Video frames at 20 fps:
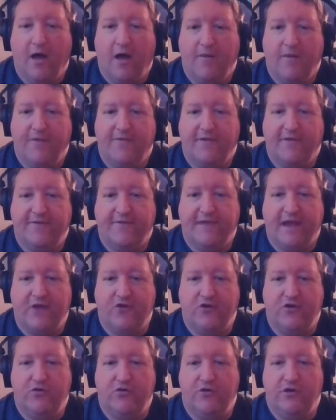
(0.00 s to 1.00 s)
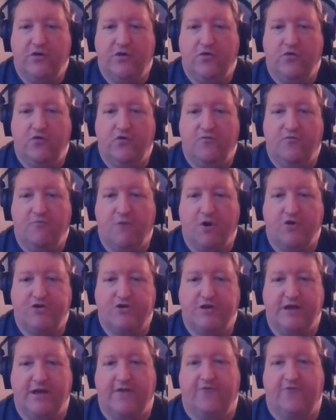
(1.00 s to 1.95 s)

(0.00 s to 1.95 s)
He says, "How do you use marching